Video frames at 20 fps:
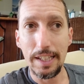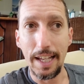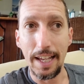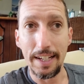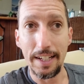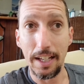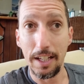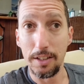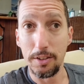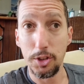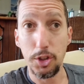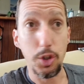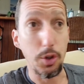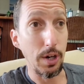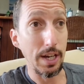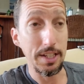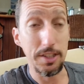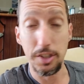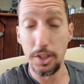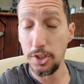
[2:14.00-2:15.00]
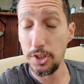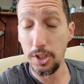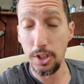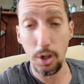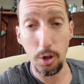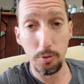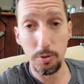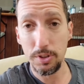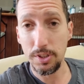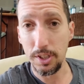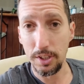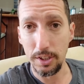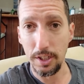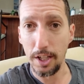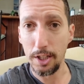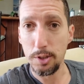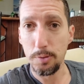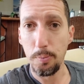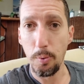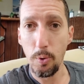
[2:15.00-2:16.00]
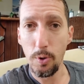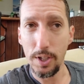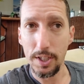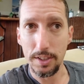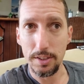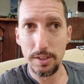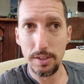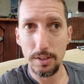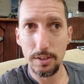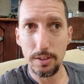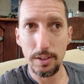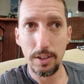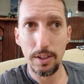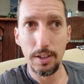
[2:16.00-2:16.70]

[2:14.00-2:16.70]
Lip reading: and then transition over to the next point.